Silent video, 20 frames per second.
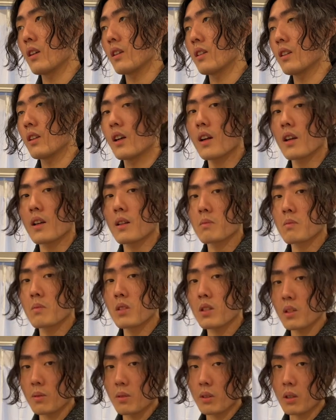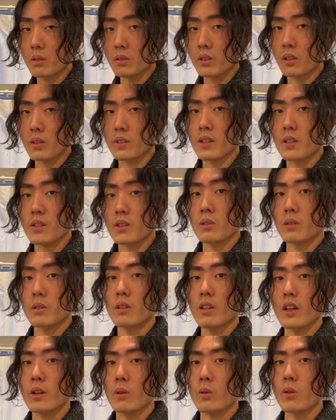line zero, the artisanal
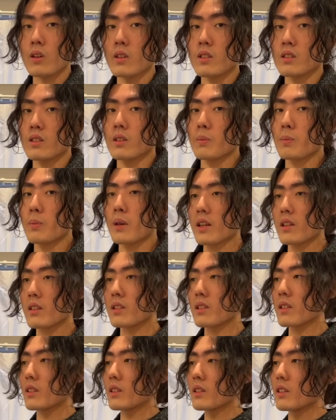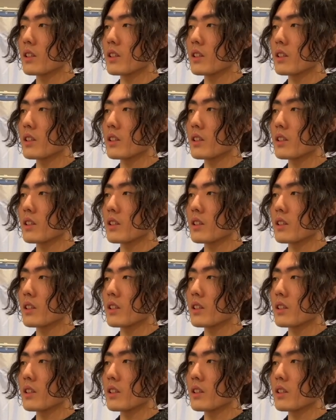line ones, the painted